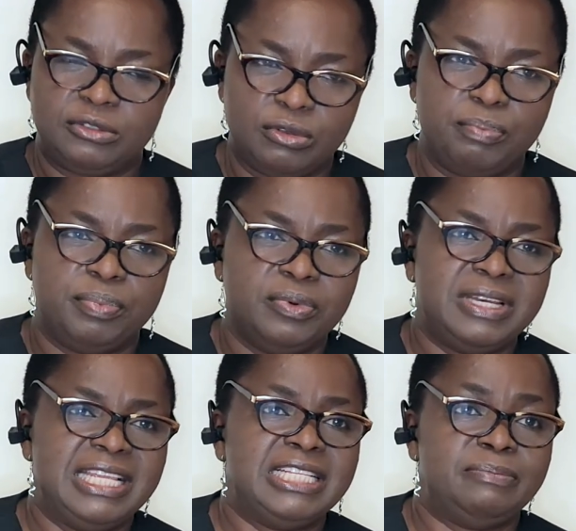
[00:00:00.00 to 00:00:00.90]
to put
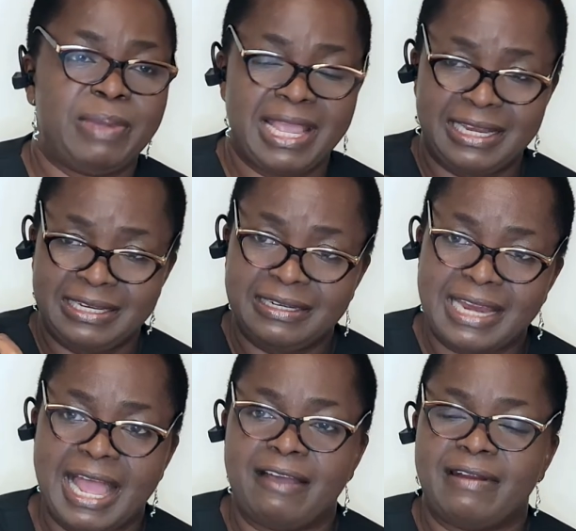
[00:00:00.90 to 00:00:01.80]
this bed
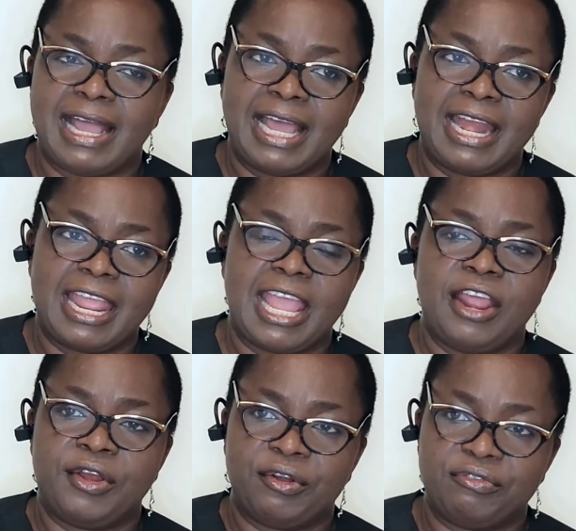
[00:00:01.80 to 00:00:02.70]
down at the
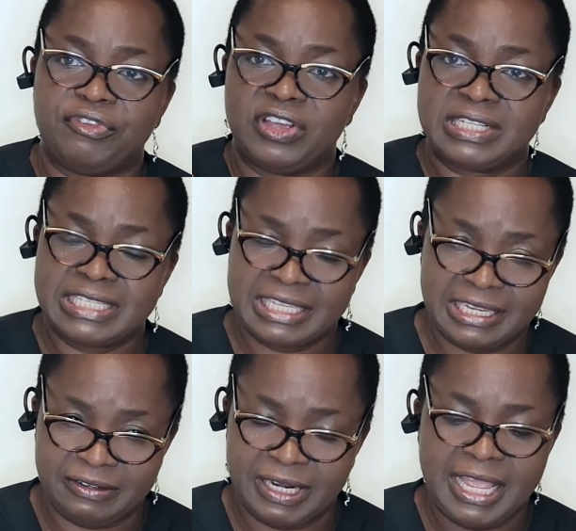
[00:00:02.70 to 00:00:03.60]
end of your
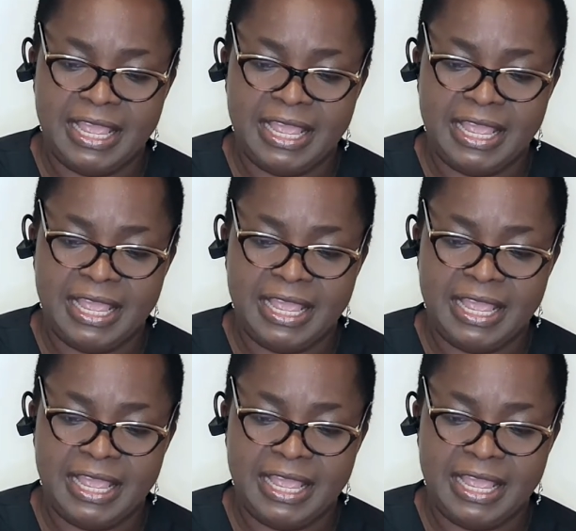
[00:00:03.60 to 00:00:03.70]
skill,